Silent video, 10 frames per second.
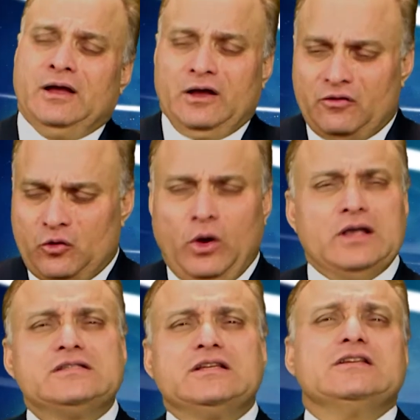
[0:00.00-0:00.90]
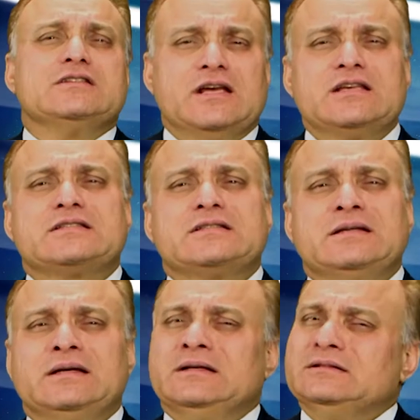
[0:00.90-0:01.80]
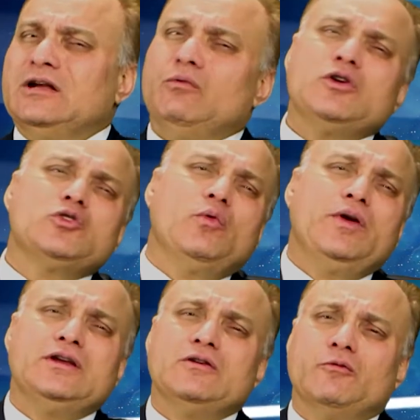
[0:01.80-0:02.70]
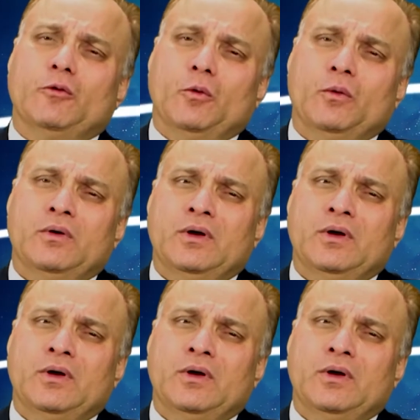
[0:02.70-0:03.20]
If your answer is yes, then what you're waiting for?